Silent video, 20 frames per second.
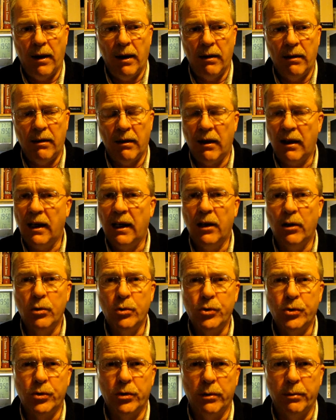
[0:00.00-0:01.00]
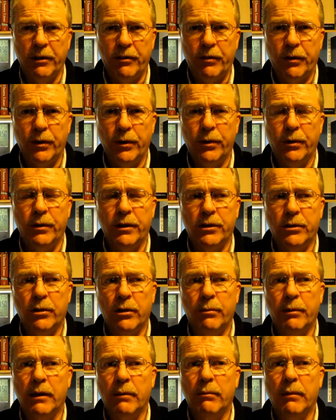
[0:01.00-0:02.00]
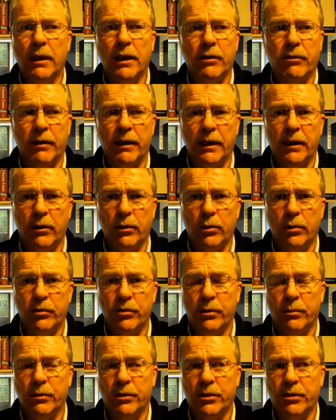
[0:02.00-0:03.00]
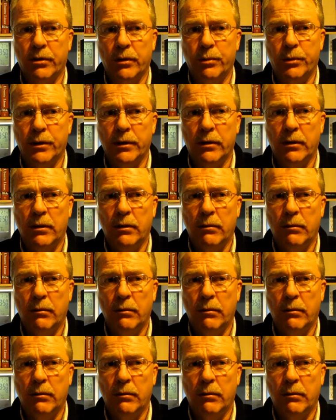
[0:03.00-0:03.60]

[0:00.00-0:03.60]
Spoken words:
I think a hero is going to be found. He's going to be a military hero of some description.